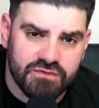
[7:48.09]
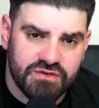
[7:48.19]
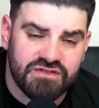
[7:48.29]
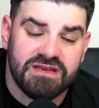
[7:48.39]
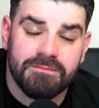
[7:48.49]

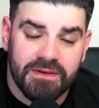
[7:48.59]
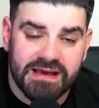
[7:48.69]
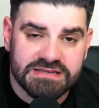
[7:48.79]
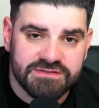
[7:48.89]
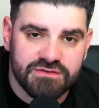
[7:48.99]
which is in
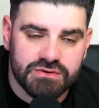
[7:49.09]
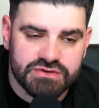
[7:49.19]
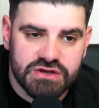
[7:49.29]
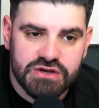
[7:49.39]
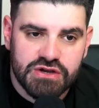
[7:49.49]
place, of
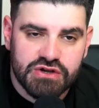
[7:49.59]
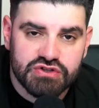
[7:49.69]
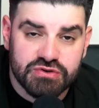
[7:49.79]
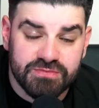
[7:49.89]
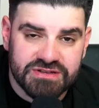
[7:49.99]
course,
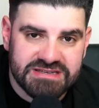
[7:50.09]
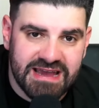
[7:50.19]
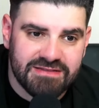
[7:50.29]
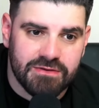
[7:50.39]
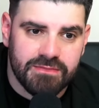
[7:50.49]
to
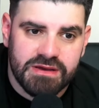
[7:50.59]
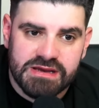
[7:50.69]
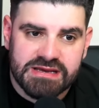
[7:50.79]
protect them.